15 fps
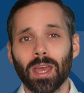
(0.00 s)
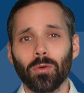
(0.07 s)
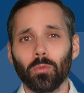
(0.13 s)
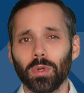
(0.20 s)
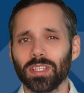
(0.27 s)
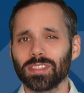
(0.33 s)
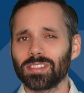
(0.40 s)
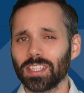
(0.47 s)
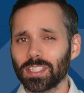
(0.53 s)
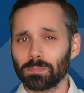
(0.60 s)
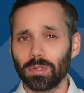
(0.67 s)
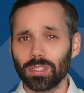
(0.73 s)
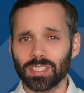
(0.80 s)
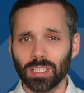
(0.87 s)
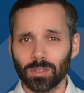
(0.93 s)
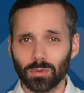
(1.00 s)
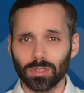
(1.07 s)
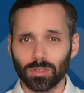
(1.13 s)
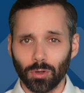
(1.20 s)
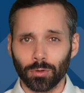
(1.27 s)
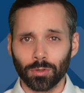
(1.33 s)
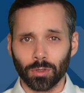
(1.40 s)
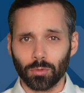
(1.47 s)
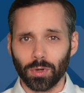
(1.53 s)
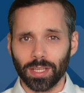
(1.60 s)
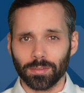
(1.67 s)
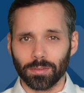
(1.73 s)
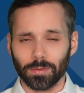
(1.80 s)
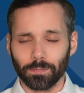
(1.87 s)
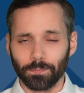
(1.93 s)
with a 6% return on
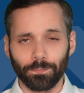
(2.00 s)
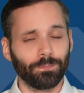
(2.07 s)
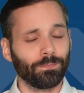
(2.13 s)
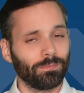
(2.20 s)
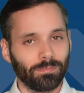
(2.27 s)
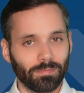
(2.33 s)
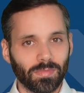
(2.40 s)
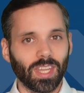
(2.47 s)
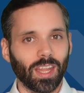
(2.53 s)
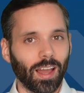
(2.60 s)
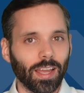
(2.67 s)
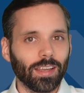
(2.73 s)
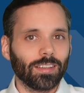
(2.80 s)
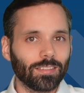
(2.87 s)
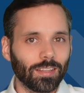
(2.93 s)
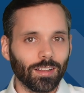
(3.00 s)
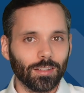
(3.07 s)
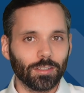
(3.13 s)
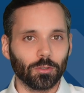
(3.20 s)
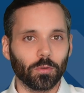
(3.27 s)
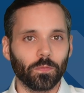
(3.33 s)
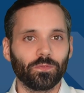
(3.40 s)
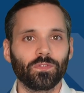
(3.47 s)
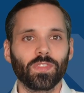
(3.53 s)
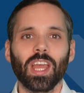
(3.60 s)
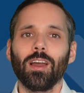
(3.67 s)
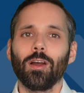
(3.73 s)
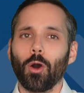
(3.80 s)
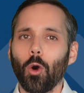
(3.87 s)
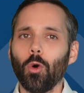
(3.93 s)
rent? I can tell you,
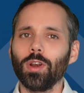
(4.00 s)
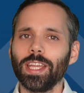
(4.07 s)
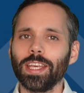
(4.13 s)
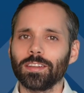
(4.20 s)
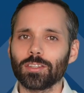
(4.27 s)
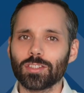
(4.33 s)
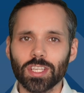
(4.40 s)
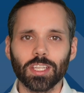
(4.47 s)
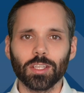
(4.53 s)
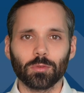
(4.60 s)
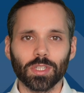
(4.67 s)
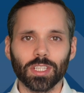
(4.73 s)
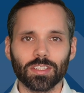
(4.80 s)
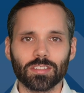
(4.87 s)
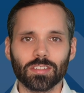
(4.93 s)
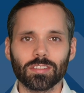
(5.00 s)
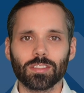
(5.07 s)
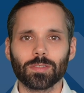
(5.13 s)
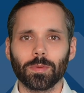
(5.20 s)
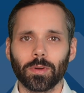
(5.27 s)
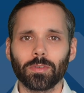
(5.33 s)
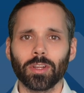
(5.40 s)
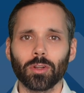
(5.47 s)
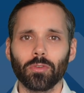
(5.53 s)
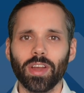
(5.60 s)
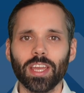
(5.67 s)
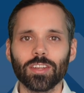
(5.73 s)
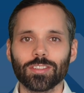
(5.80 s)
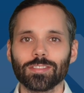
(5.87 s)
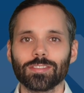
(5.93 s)
only in the regions where
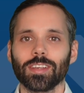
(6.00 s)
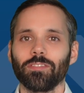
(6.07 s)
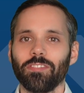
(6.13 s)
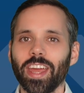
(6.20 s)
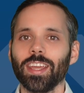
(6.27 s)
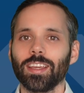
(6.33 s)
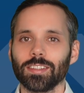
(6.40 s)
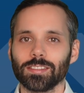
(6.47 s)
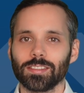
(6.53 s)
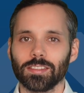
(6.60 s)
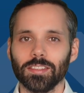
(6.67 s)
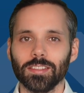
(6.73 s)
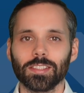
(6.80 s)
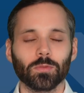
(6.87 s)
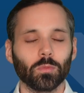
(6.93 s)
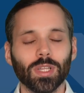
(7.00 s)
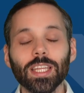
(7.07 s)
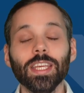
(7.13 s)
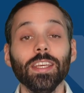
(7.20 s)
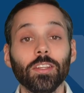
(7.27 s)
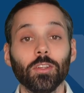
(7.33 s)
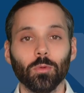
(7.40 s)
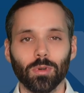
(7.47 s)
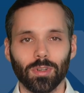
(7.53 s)
renovations and vacancies will eat you